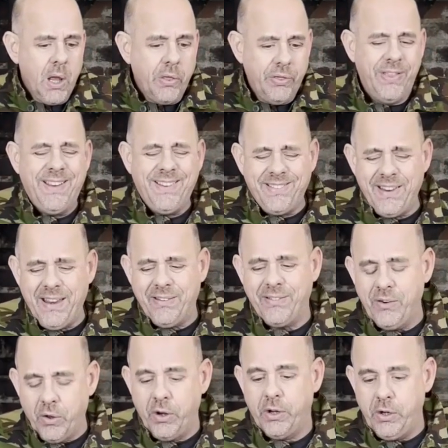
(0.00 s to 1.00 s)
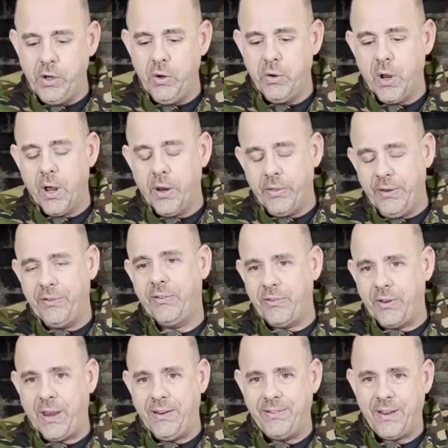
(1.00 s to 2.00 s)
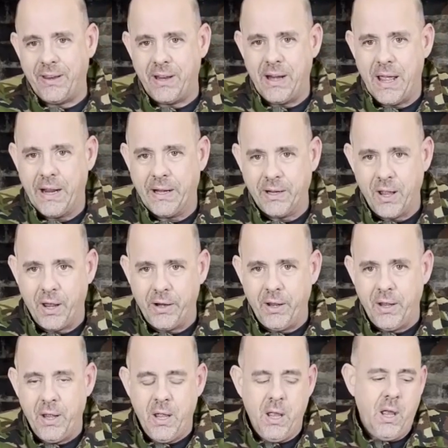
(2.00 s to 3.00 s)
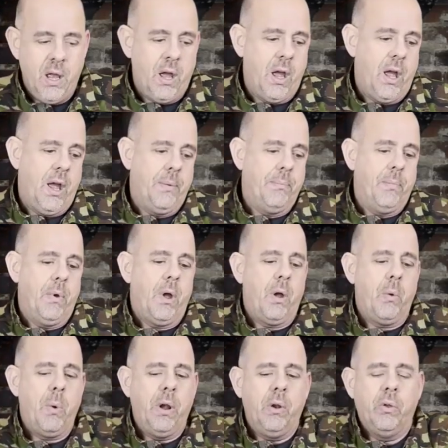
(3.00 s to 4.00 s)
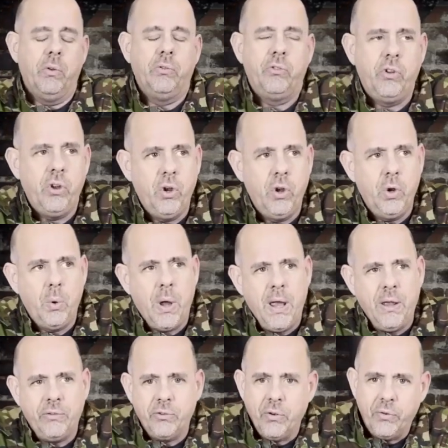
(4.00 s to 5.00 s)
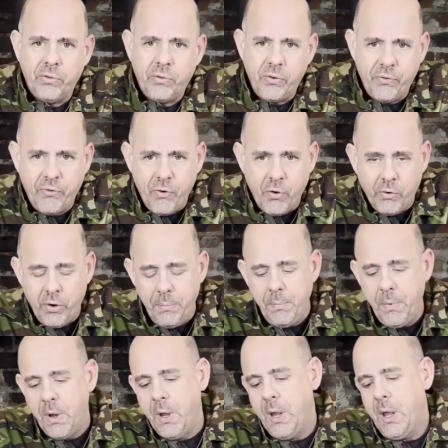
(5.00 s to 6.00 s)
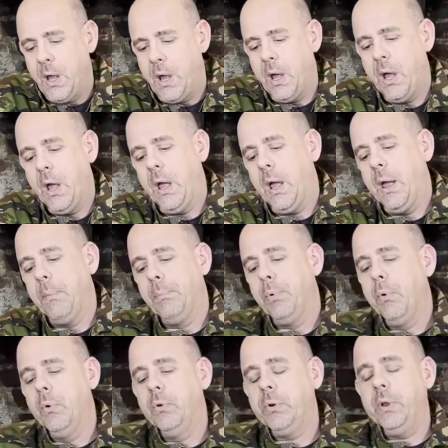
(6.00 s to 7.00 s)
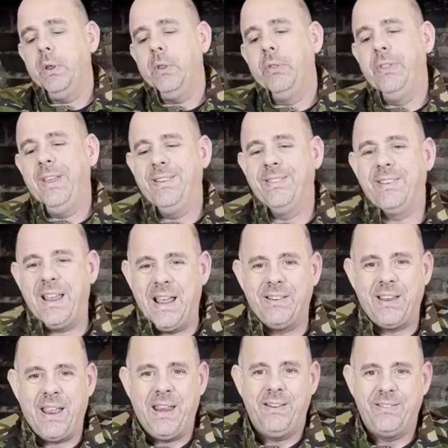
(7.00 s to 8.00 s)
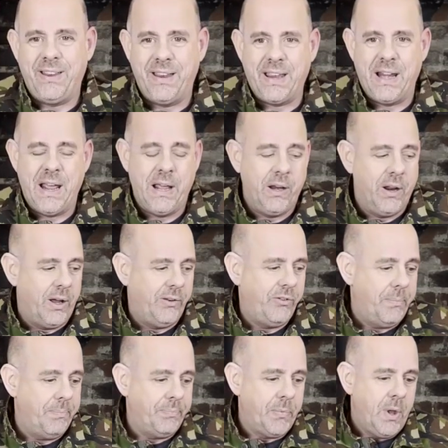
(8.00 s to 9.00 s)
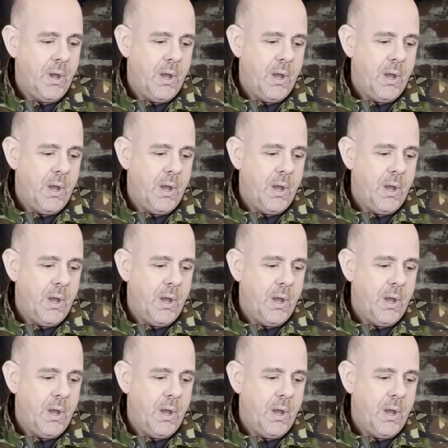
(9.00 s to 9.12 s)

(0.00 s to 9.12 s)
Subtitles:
This is not a new gun. This is a second-hand gun. I went on to Airsoft forum and bought this as a second-hand item.